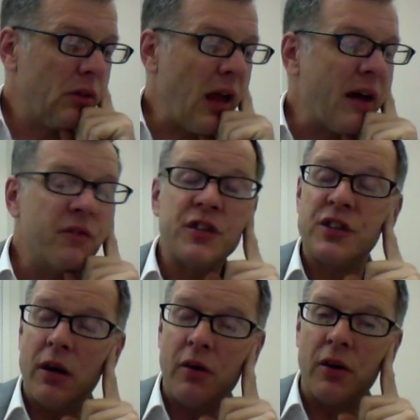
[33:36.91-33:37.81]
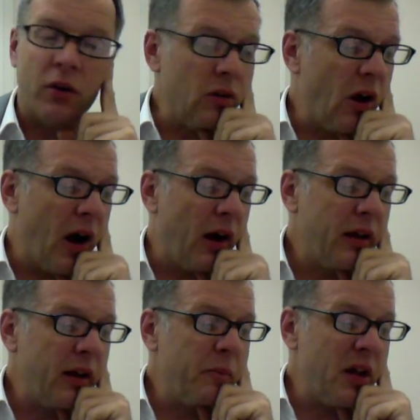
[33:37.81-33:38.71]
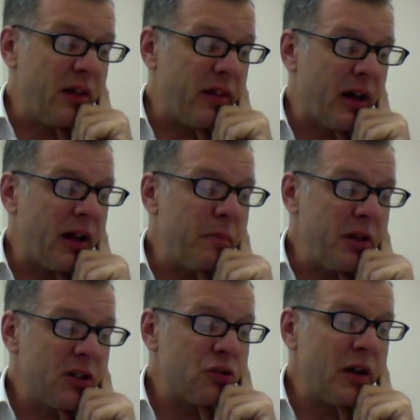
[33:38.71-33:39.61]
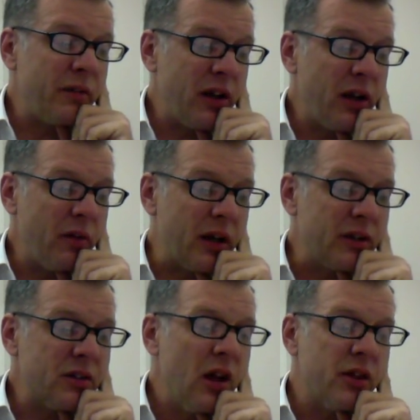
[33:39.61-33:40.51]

adversarial law, in that administrative hearings,